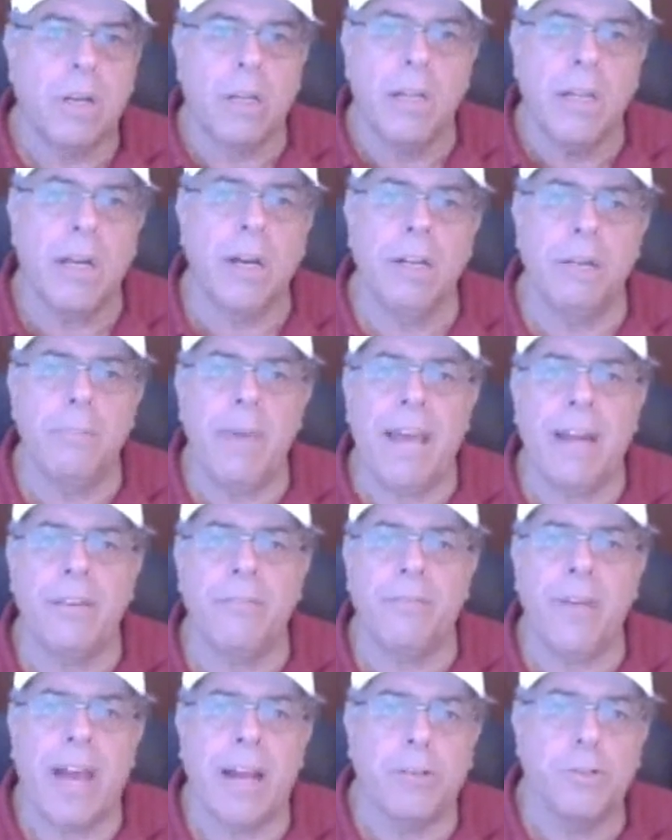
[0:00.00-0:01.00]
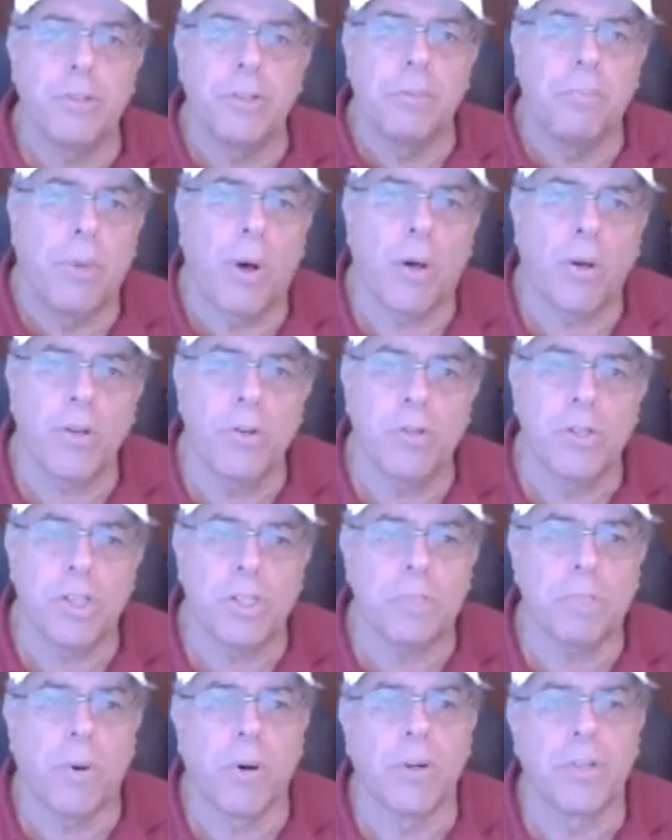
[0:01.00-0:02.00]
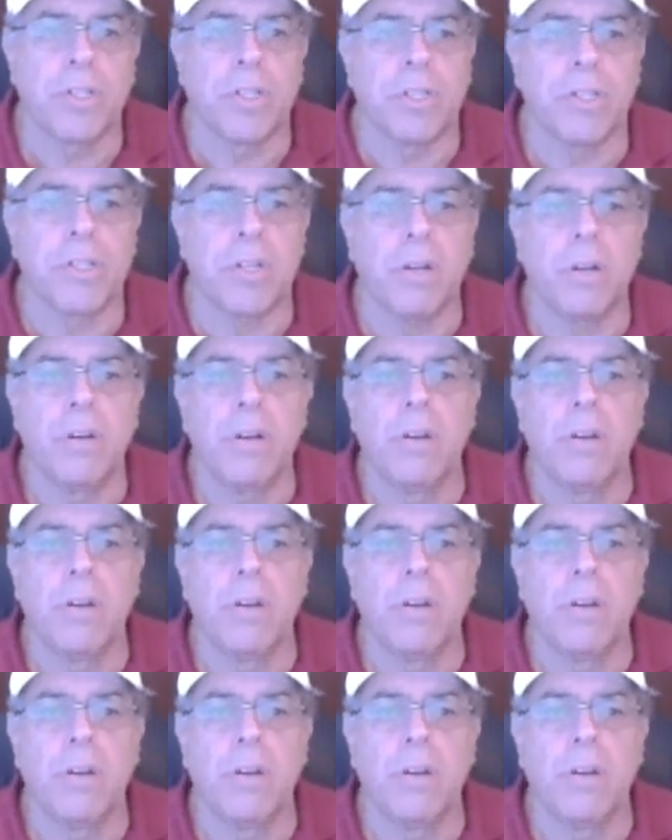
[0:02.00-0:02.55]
Click on the manufacturer of the ball you just purchased,